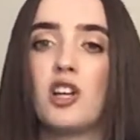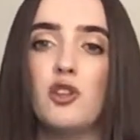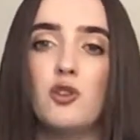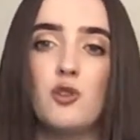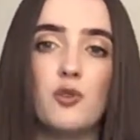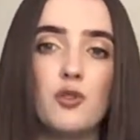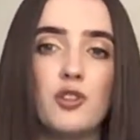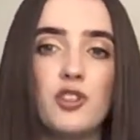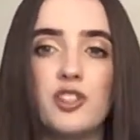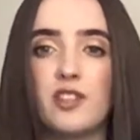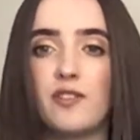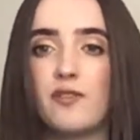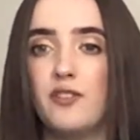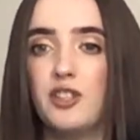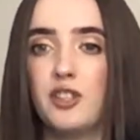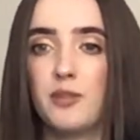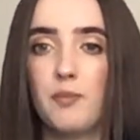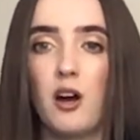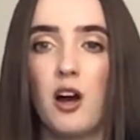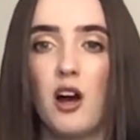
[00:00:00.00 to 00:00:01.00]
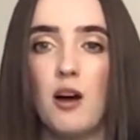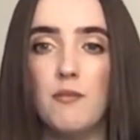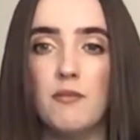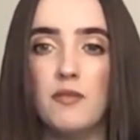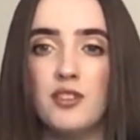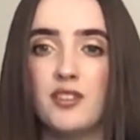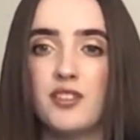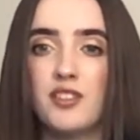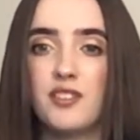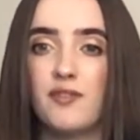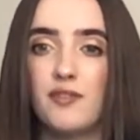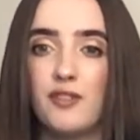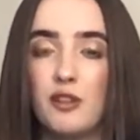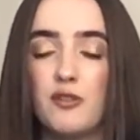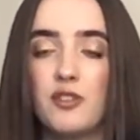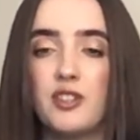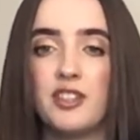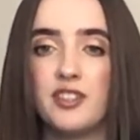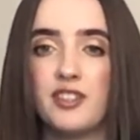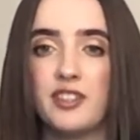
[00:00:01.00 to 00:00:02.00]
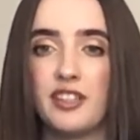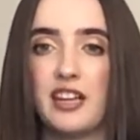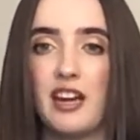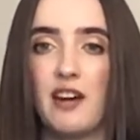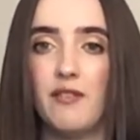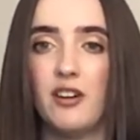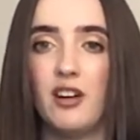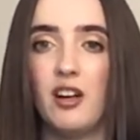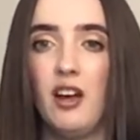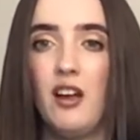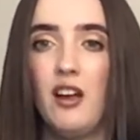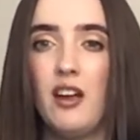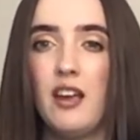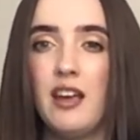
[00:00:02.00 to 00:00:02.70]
and all the different departments filters together.